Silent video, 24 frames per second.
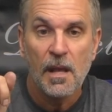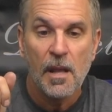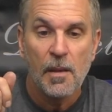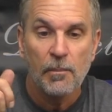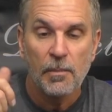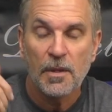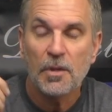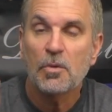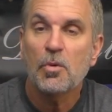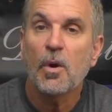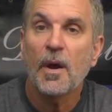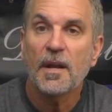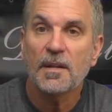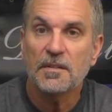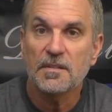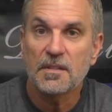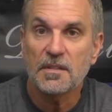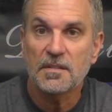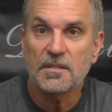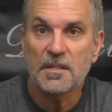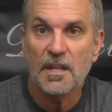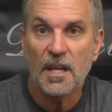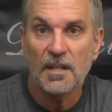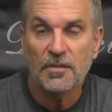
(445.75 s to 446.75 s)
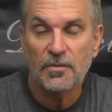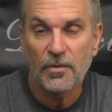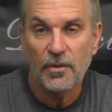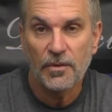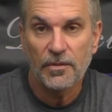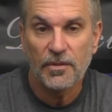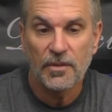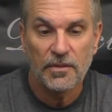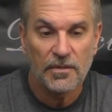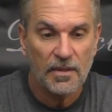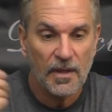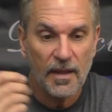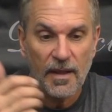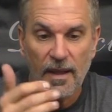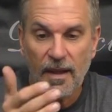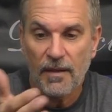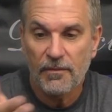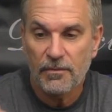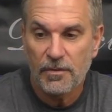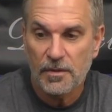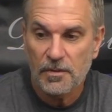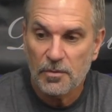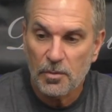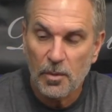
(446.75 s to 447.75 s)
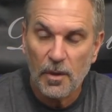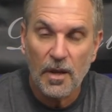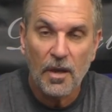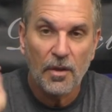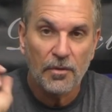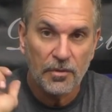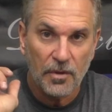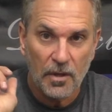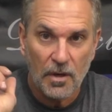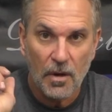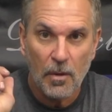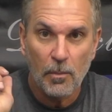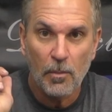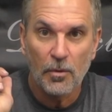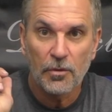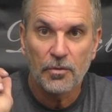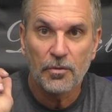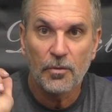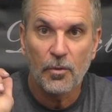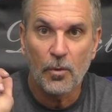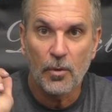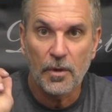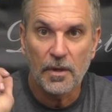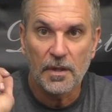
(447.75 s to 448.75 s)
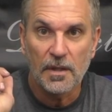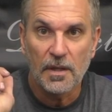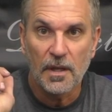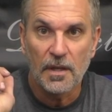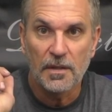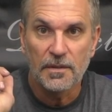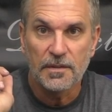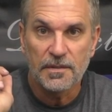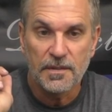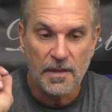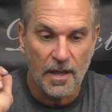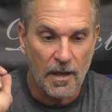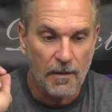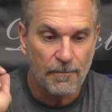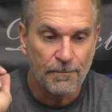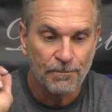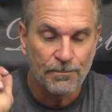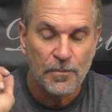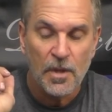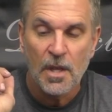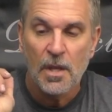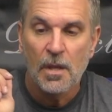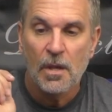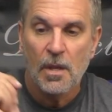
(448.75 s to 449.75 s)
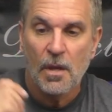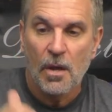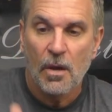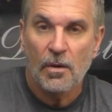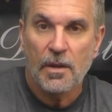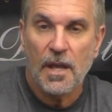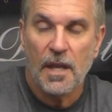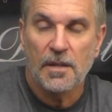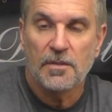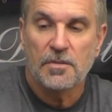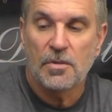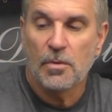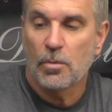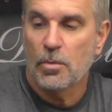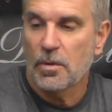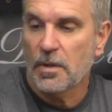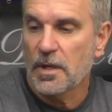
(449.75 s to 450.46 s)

been quite successful since I have these rails on almost 40 guns now. Okay, so